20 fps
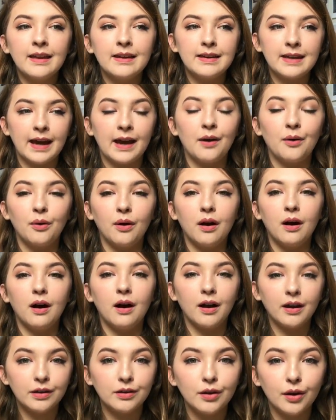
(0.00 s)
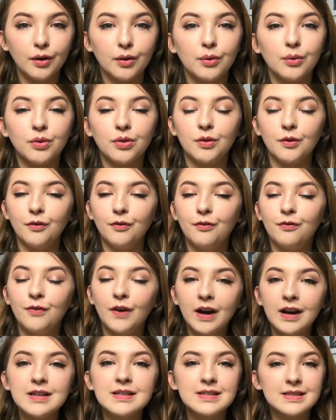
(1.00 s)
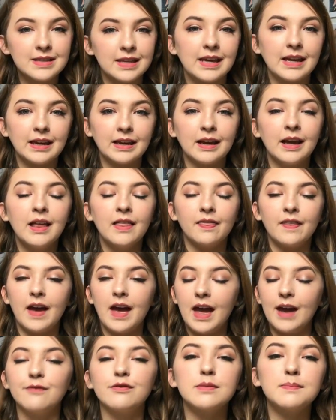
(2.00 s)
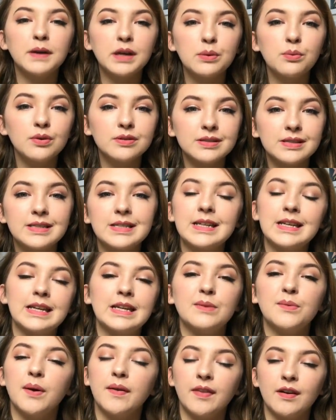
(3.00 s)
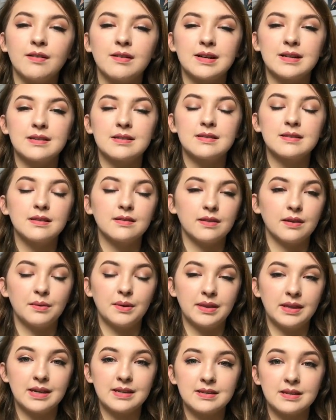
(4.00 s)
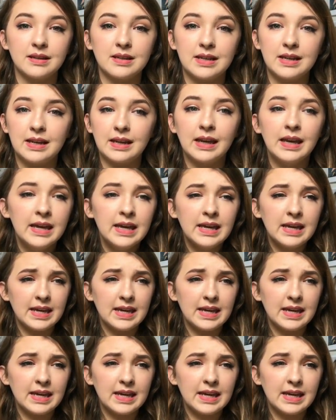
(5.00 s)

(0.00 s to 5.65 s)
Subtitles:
Now I know the first thing that everybody wants to eat when they're studying